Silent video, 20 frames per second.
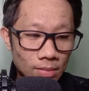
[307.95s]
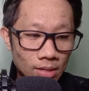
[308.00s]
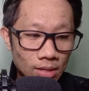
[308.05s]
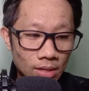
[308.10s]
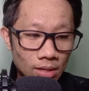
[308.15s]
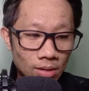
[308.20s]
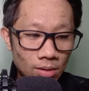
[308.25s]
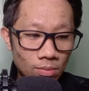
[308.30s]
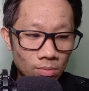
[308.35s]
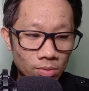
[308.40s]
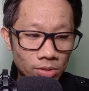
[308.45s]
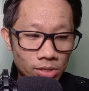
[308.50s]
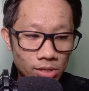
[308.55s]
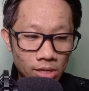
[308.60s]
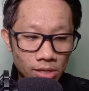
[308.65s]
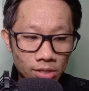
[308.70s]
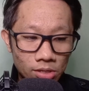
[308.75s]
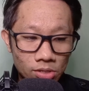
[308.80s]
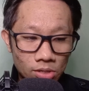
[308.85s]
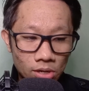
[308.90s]
what do you
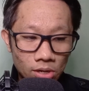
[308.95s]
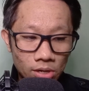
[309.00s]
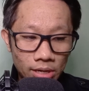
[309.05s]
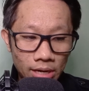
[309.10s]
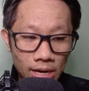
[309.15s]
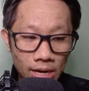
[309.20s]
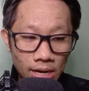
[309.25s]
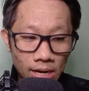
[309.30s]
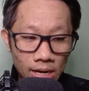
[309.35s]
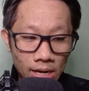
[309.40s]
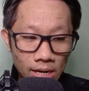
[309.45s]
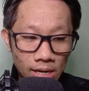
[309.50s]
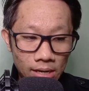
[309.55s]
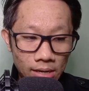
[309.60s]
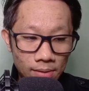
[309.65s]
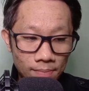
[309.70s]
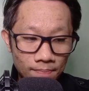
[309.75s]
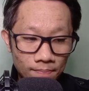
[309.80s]
call this, on a